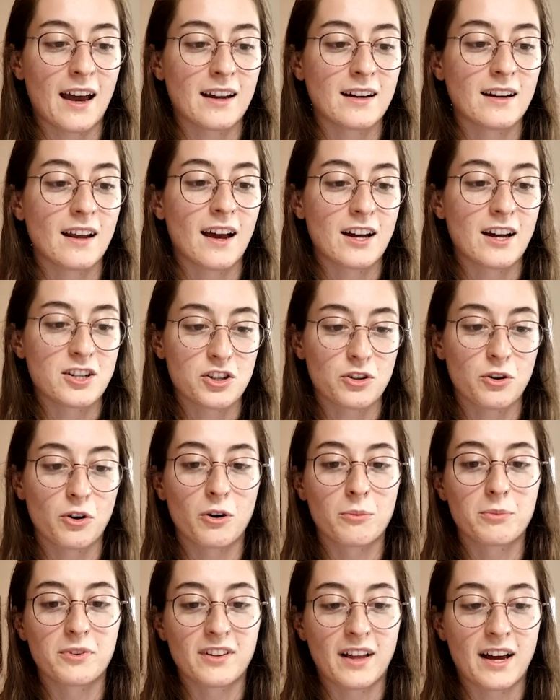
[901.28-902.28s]
at
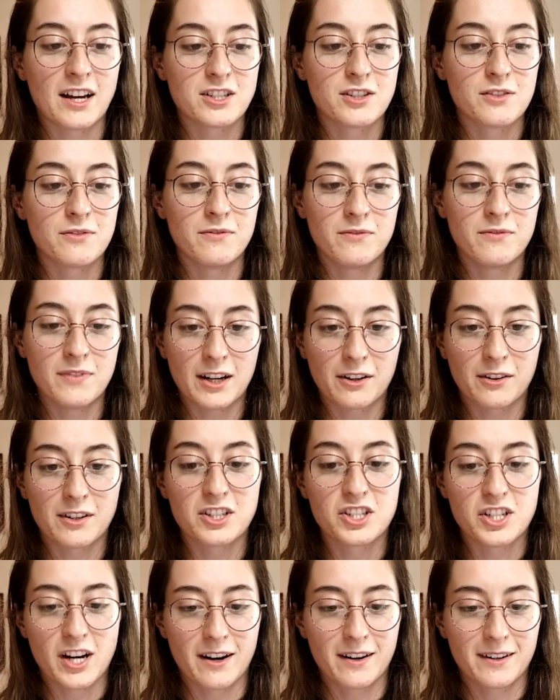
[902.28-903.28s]
hashicorp slash
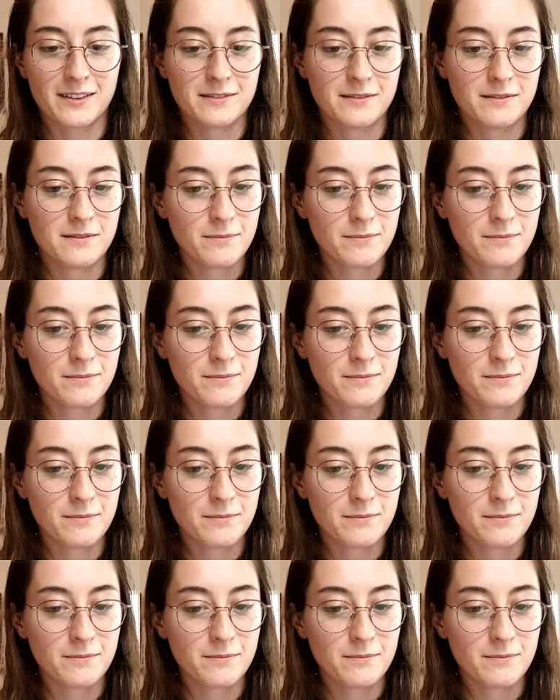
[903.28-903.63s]
vagrant share.